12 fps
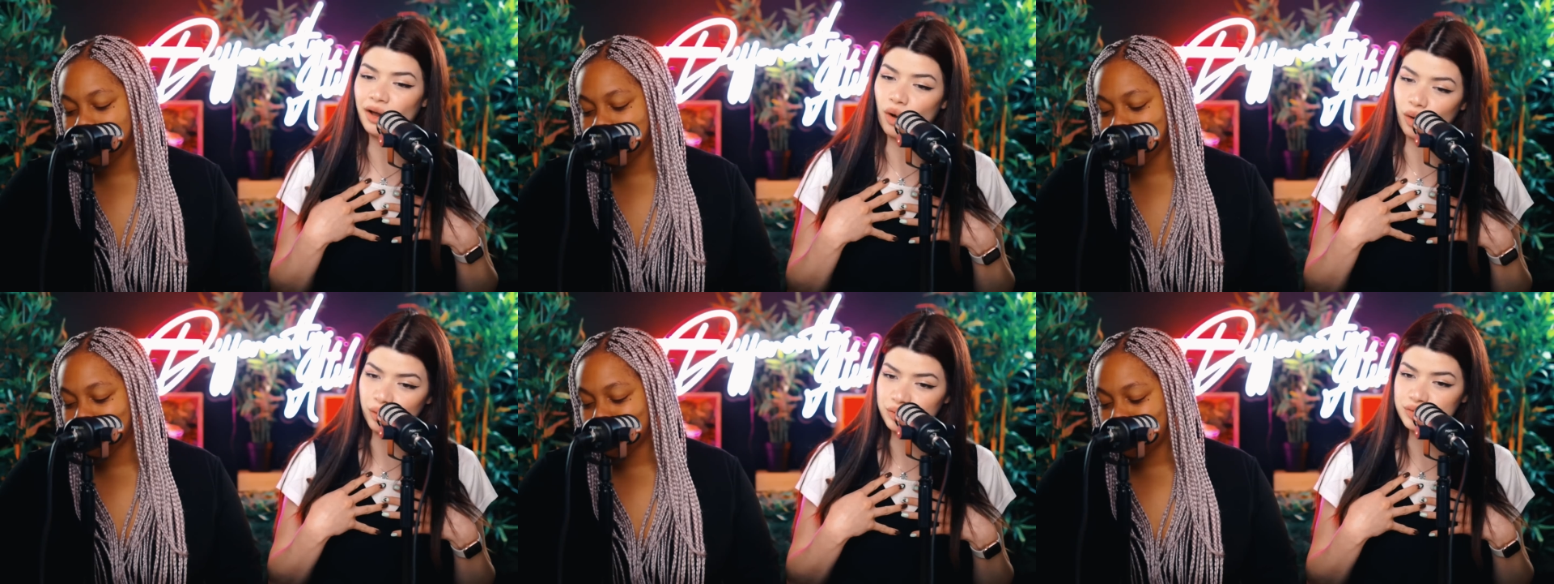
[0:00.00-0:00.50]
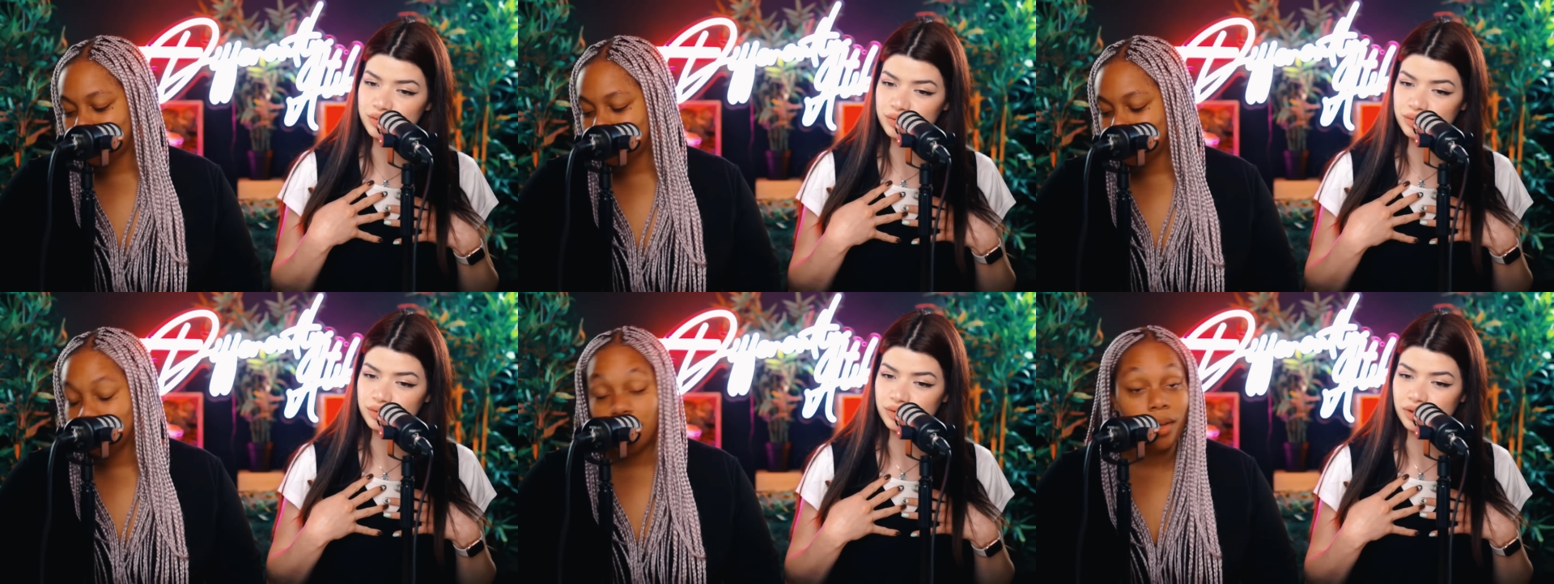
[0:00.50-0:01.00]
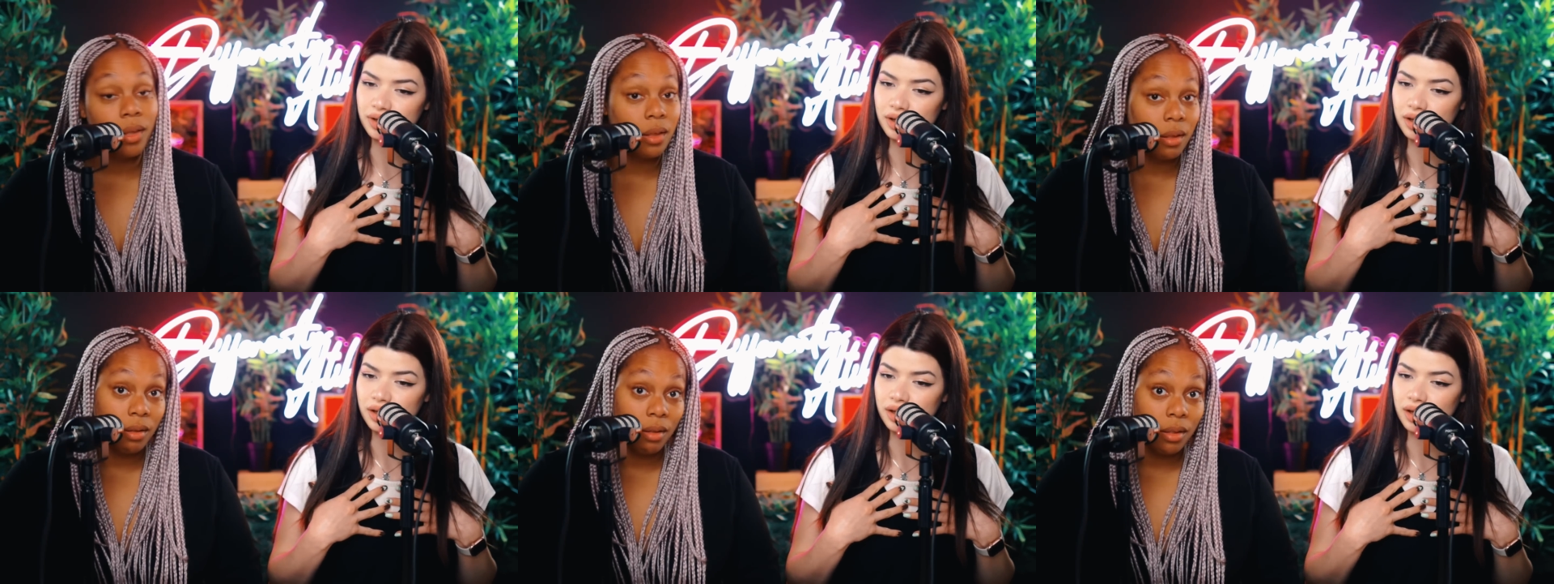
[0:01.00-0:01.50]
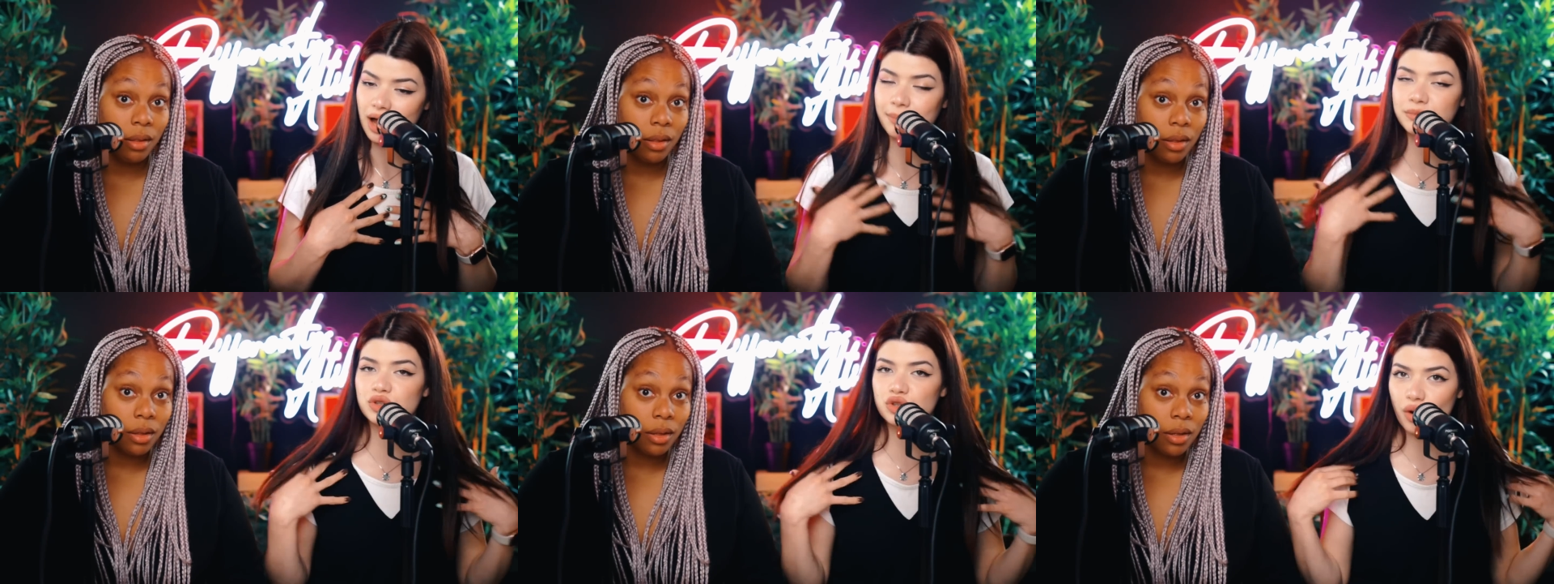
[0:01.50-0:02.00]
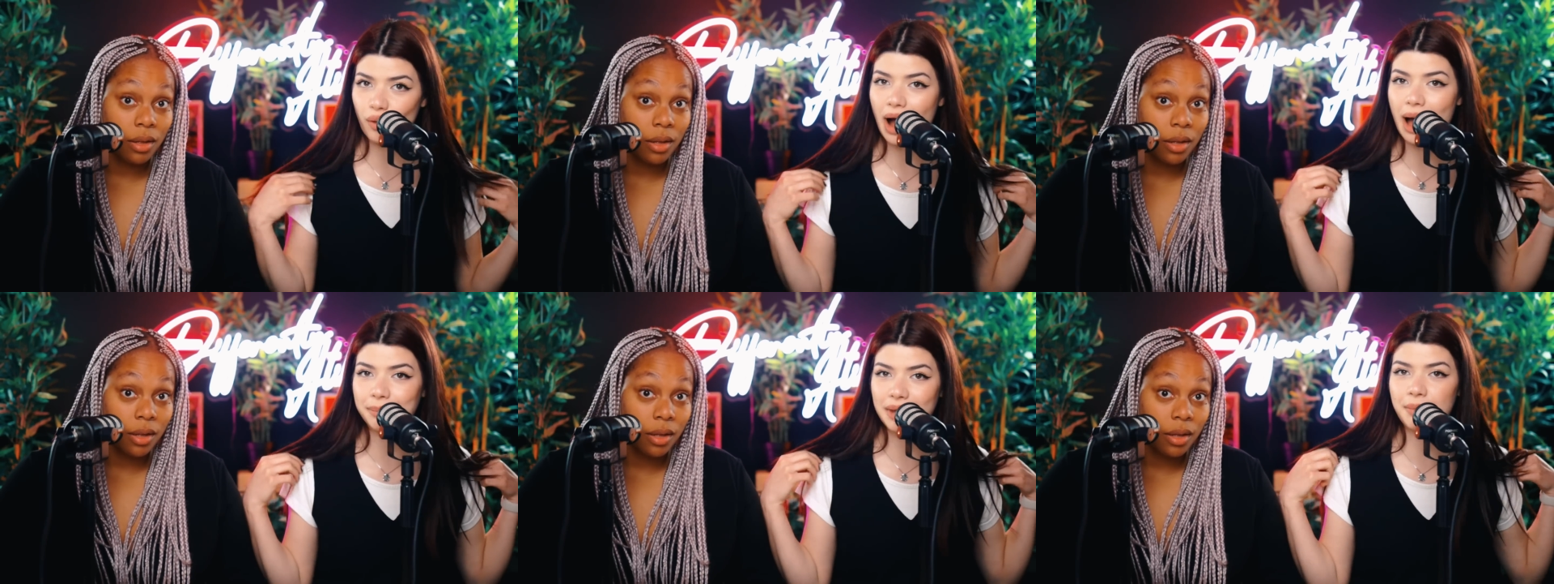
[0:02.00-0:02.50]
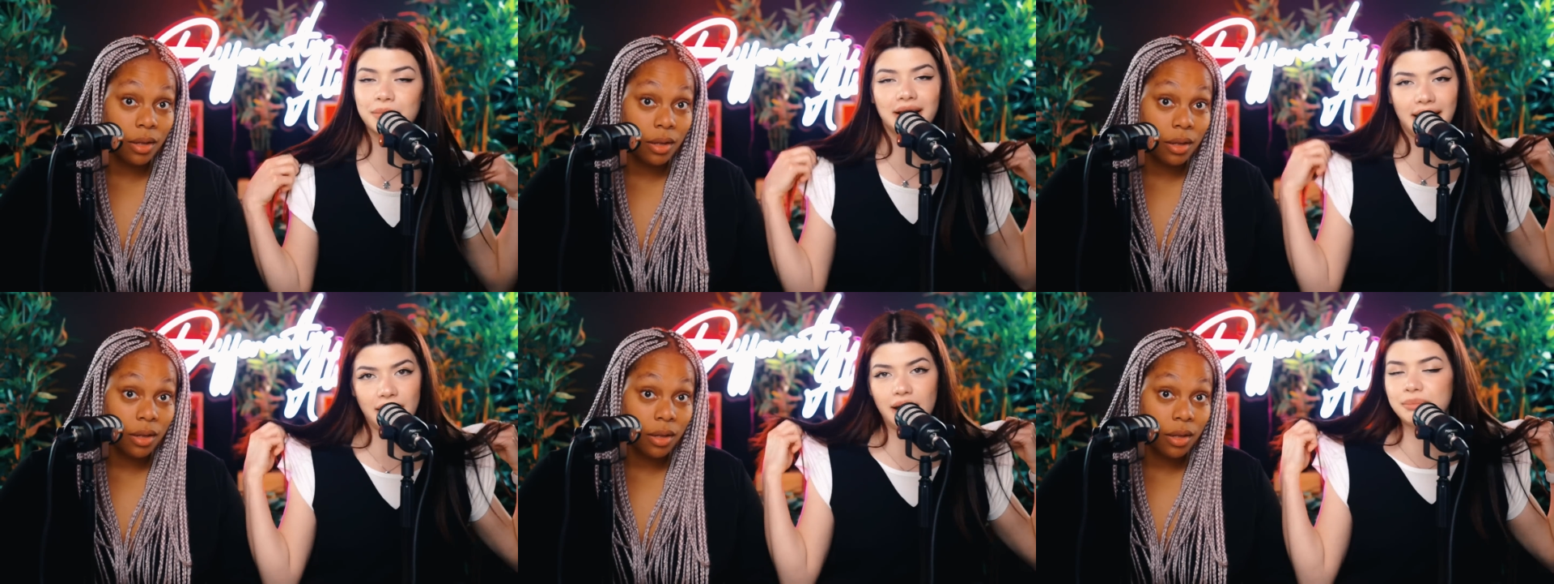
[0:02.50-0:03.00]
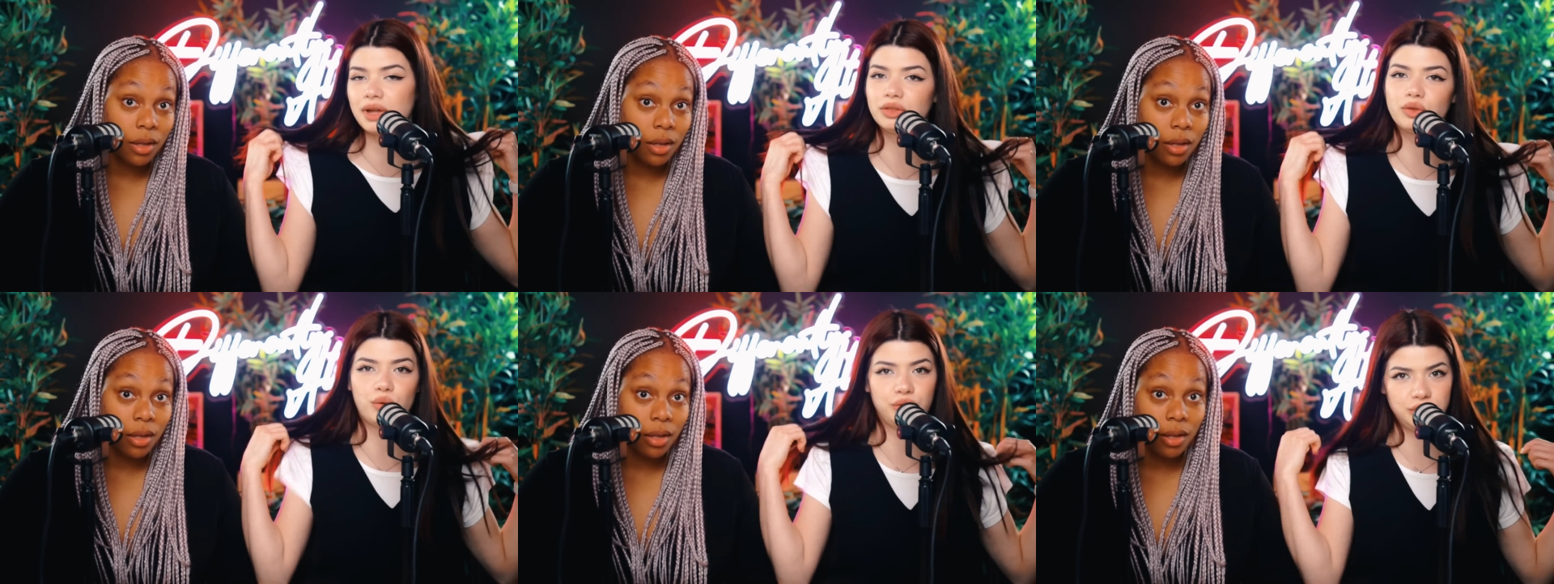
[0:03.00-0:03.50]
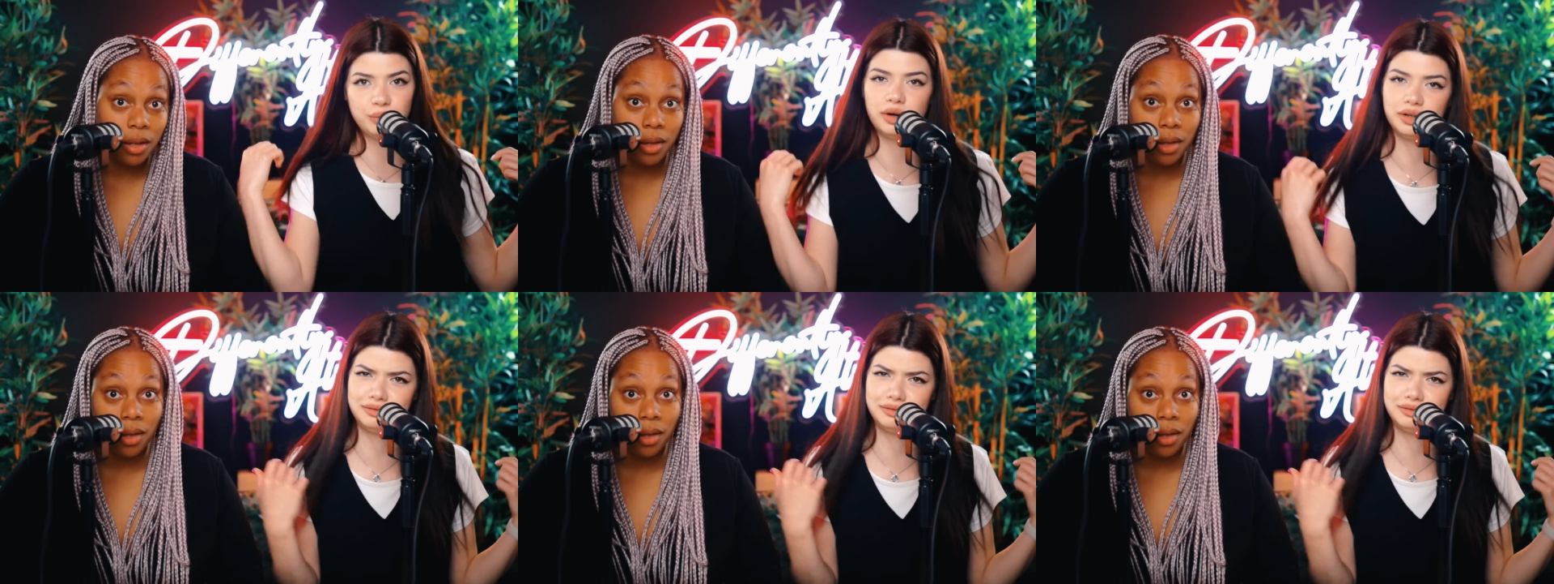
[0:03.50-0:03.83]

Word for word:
Speaker 1: hoes. I'm so happy. I'm glad I'm not the only one.